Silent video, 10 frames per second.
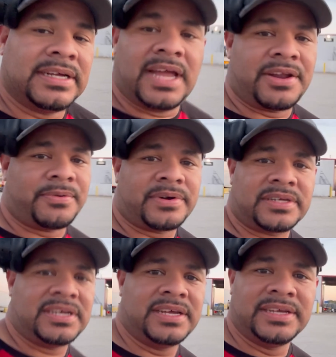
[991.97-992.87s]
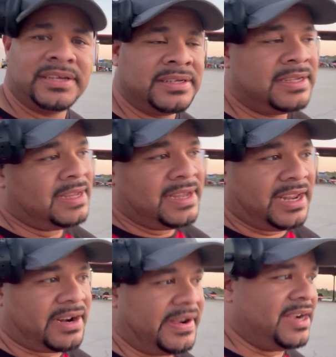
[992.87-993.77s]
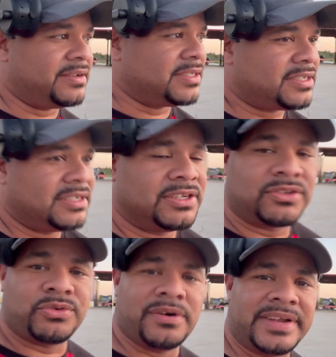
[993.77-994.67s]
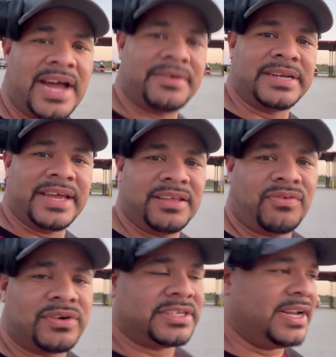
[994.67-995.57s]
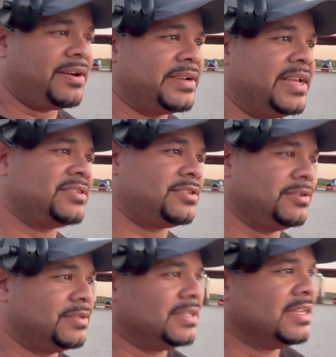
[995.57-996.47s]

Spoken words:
A lot of work, a lot of hours, 12-hour days, 14-hour days too.